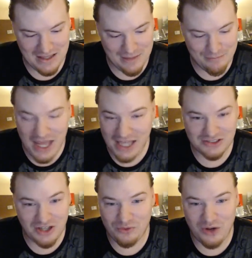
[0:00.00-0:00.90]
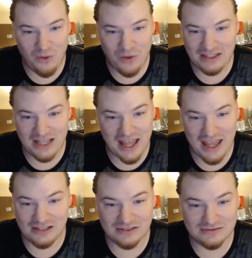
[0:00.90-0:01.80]
Paige don't know what the
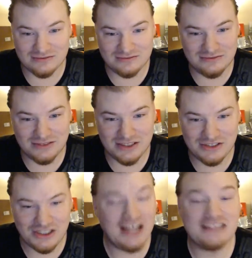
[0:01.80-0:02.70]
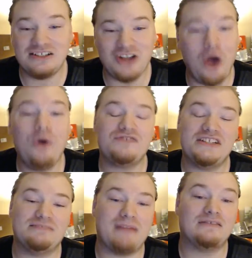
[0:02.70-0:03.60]
hell. She doesn't know if
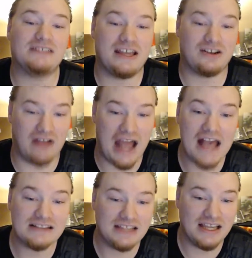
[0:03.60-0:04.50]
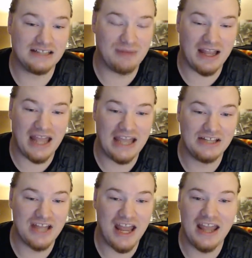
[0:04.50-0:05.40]
she's about to get her ass kicked by
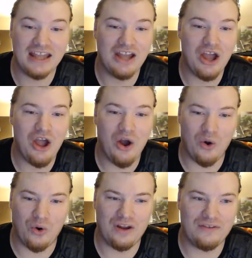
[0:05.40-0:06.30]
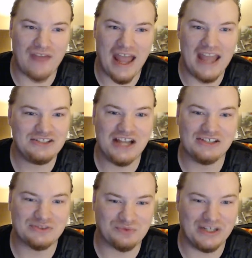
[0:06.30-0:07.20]
AJ, or if
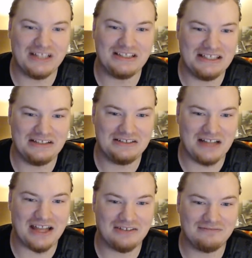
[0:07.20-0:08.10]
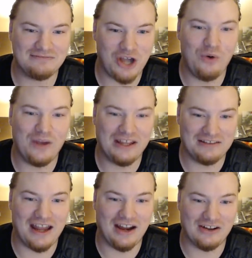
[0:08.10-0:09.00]
AJ's really, like, going
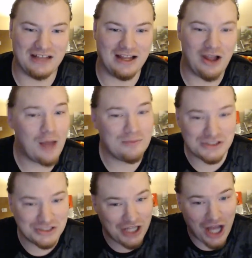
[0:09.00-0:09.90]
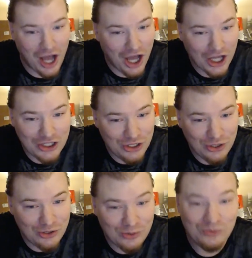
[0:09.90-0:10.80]
there. Like, oh, I'm just gonna hug
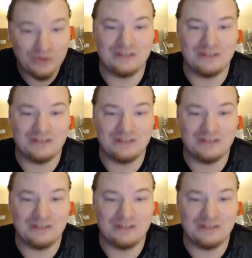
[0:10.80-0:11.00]
you.